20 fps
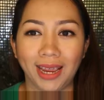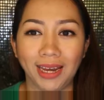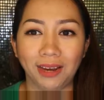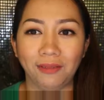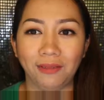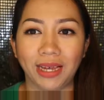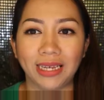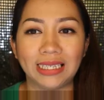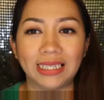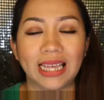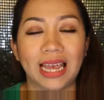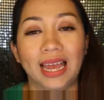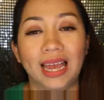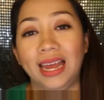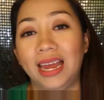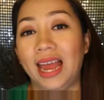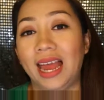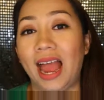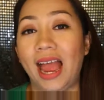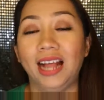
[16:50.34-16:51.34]
Anyways,
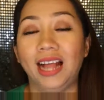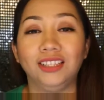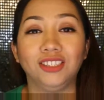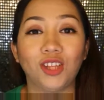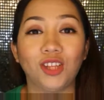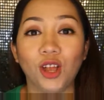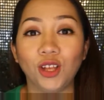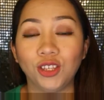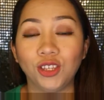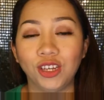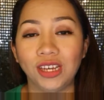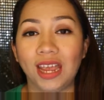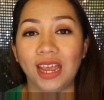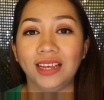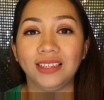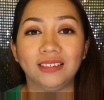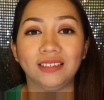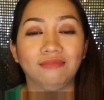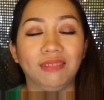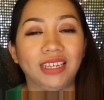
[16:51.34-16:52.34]
I'll talk to you
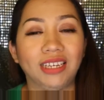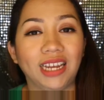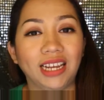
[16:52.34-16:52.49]
guys on my